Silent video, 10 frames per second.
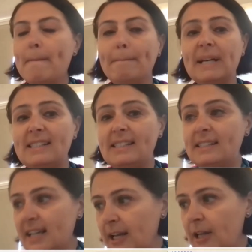But
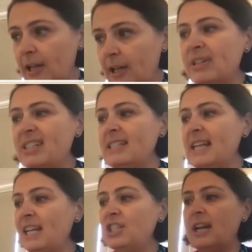still,
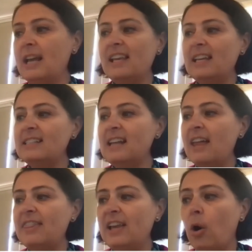representation, I think, is
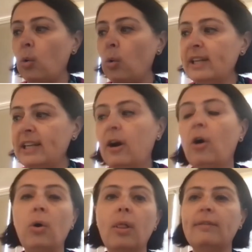not the only
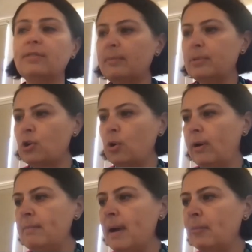goal of
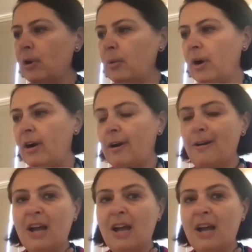liberatory memory work.